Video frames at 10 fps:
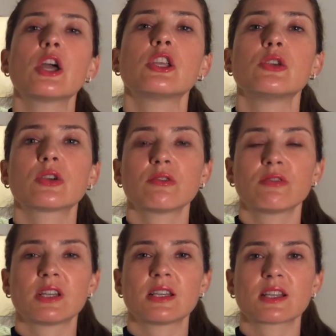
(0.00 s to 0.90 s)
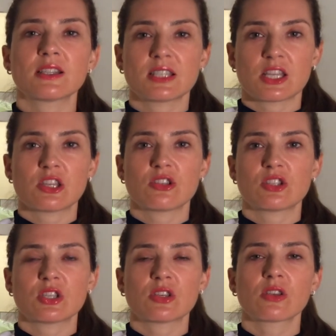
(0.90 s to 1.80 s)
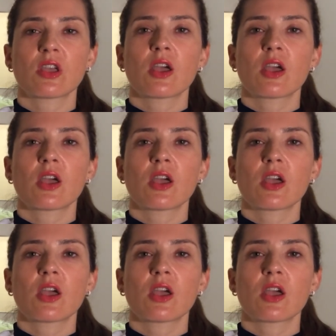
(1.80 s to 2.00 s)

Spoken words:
you can really continue to